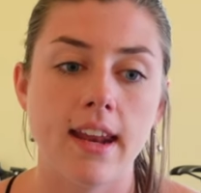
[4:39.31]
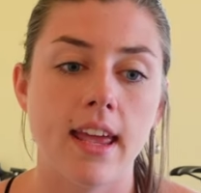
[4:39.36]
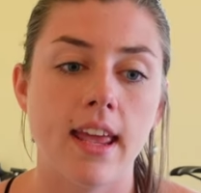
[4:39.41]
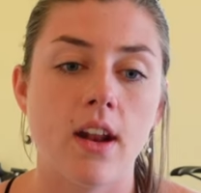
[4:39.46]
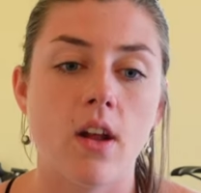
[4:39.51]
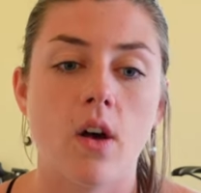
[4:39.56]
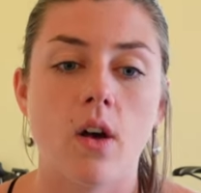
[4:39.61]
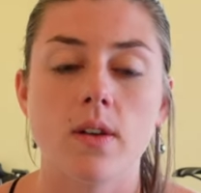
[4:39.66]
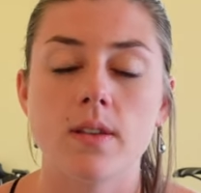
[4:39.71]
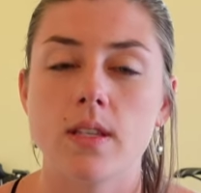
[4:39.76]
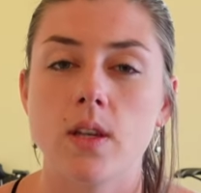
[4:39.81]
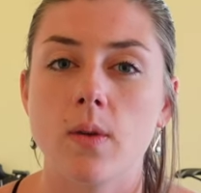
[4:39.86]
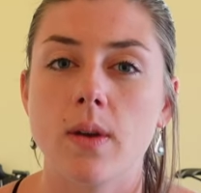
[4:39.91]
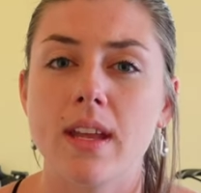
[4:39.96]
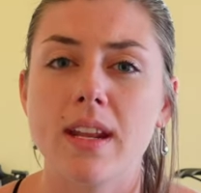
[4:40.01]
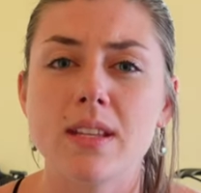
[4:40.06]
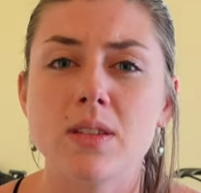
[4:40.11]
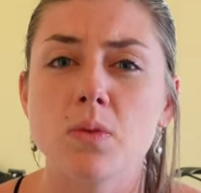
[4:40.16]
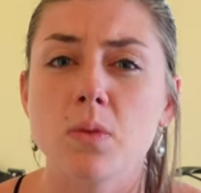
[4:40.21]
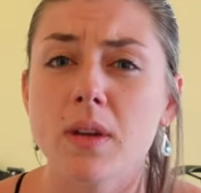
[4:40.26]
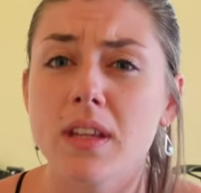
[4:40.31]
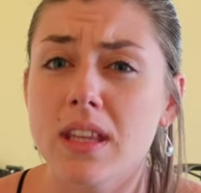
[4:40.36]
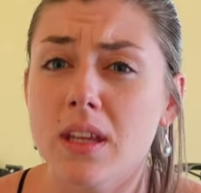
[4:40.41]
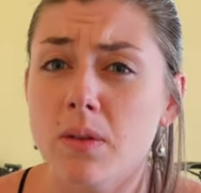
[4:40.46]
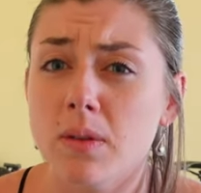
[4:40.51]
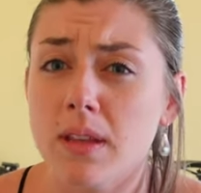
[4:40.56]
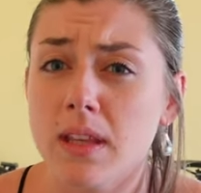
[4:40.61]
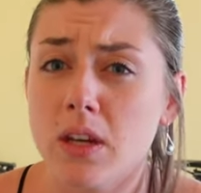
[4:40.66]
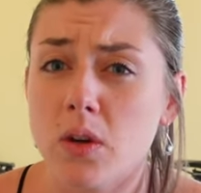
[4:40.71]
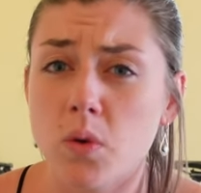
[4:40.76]
And also it is really,
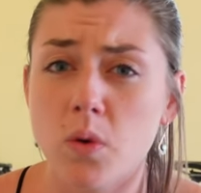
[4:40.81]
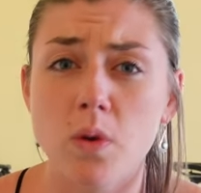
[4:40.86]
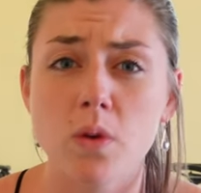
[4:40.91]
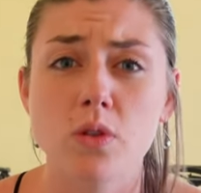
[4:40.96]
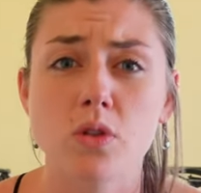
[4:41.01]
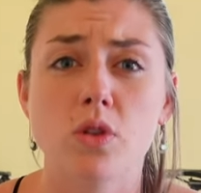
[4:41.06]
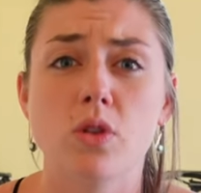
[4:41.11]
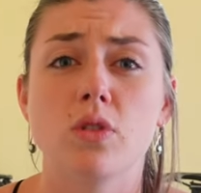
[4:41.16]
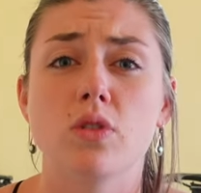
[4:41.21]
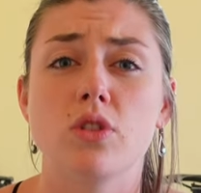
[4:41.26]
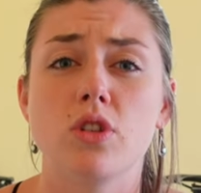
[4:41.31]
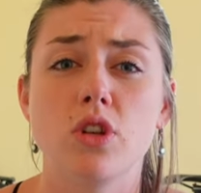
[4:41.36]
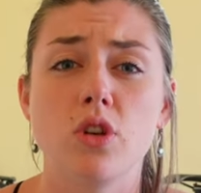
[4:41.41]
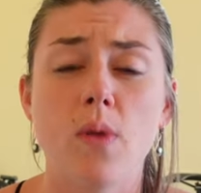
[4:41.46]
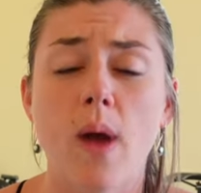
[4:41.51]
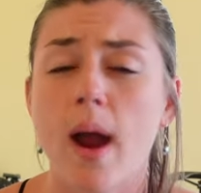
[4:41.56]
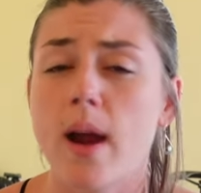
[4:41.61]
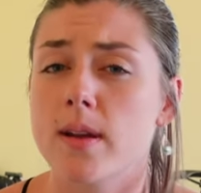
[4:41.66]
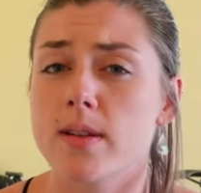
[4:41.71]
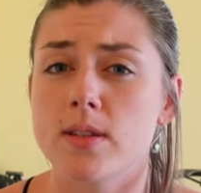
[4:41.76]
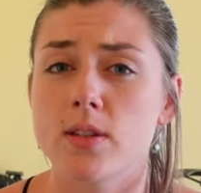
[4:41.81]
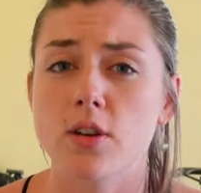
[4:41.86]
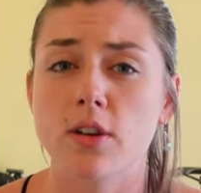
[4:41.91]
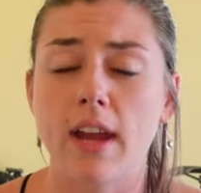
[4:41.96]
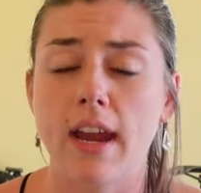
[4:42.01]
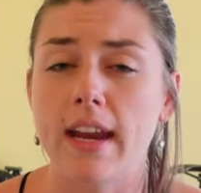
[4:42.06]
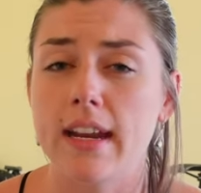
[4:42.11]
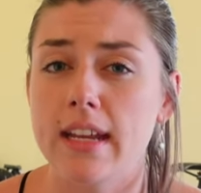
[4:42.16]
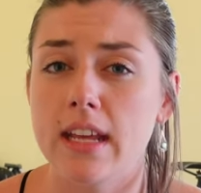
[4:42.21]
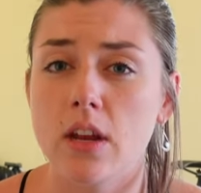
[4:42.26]
really crucial to our
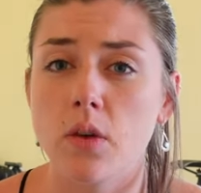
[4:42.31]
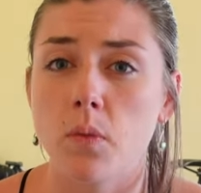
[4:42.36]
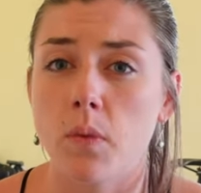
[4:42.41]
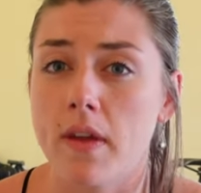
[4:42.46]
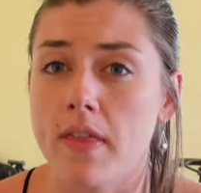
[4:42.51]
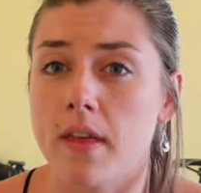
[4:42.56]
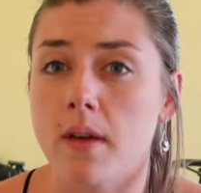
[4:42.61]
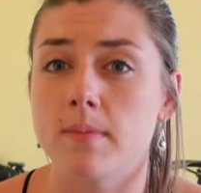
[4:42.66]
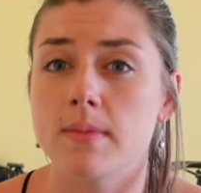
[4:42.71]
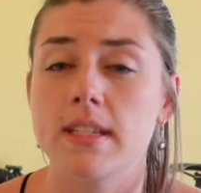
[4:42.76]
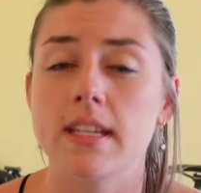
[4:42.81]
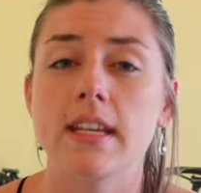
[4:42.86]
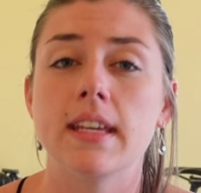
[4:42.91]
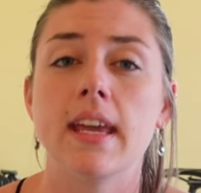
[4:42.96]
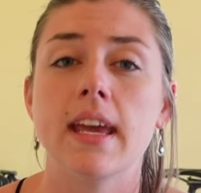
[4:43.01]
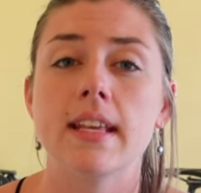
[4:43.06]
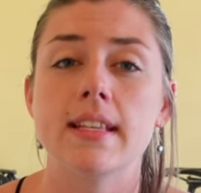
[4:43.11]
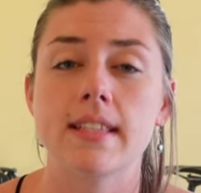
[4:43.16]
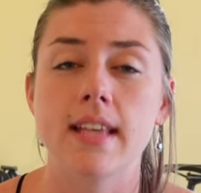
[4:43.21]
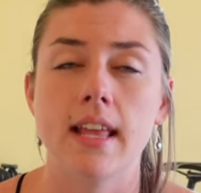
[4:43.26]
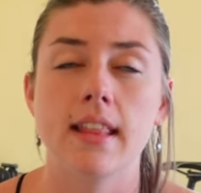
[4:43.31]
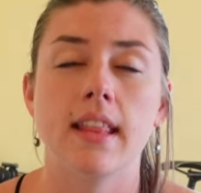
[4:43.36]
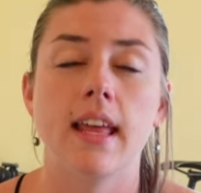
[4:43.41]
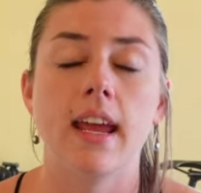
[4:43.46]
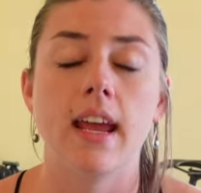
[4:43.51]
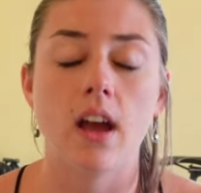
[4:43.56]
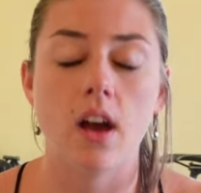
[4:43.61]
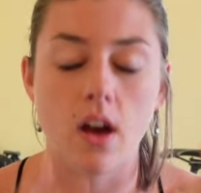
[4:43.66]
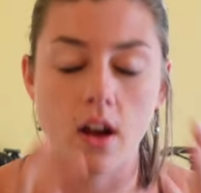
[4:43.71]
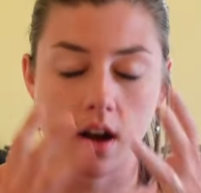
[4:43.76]
circadian rhythm to get
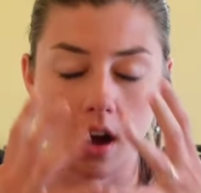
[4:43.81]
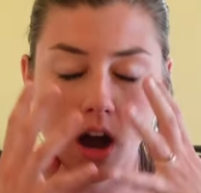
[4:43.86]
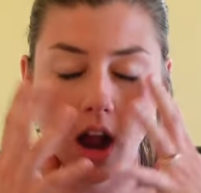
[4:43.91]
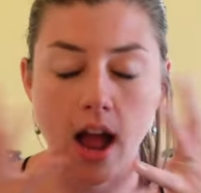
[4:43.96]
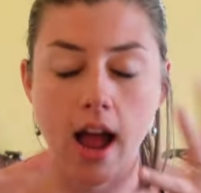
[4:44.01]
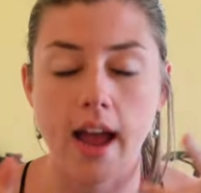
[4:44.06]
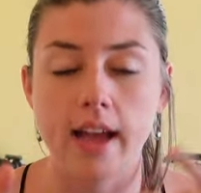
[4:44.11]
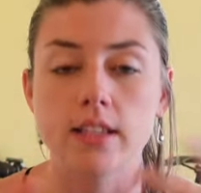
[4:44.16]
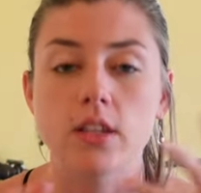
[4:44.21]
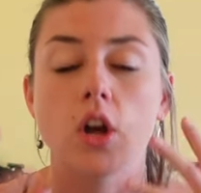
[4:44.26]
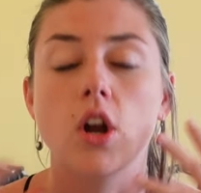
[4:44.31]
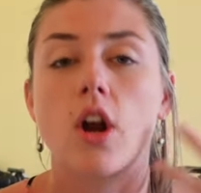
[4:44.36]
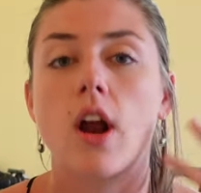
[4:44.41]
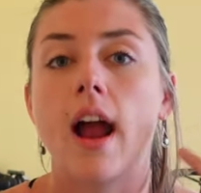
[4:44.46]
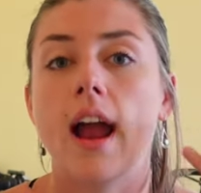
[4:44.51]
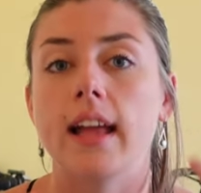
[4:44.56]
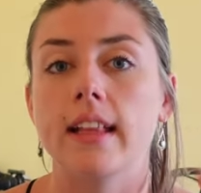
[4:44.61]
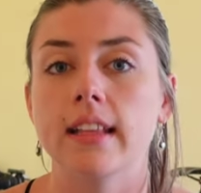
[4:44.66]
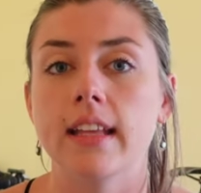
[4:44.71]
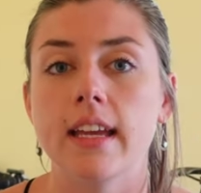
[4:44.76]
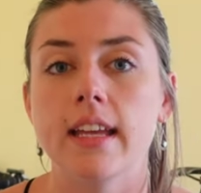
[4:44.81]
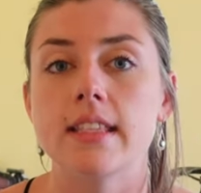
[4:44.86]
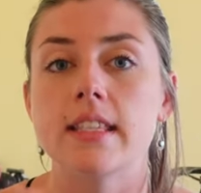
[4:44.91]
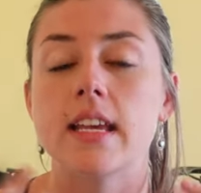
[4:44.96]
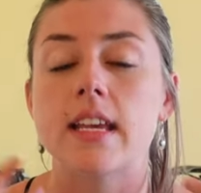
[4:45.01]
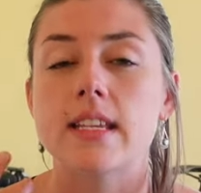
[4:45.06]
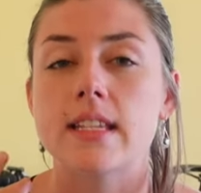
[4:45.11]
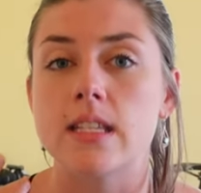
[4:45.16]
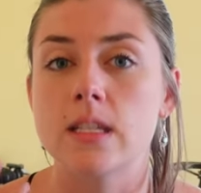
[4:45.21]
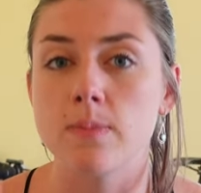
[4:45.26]
sunlight on our eyes, on our eyelids,
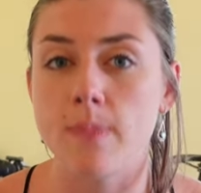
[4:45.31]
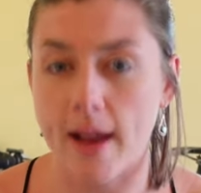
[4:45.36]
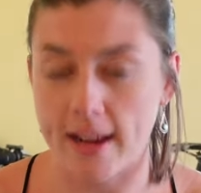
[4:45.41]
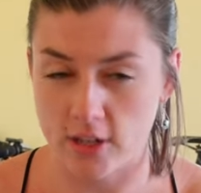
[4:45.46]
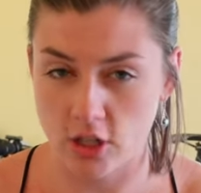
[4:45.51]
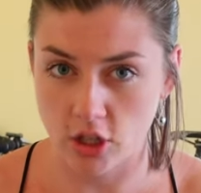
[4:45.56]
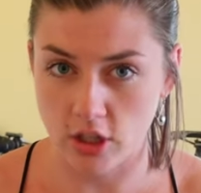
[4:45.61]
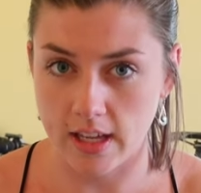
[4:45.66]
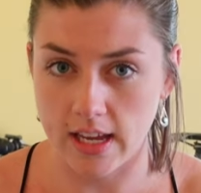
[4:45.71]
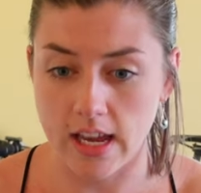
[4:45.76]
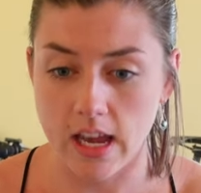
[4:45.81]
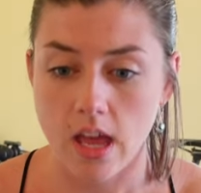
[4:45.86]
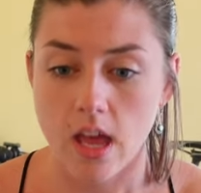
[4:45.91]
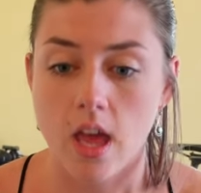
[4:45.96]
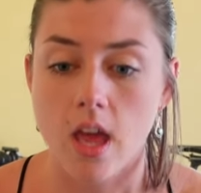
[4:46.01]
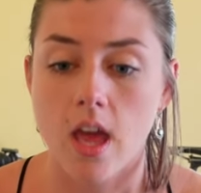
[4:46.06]
especially.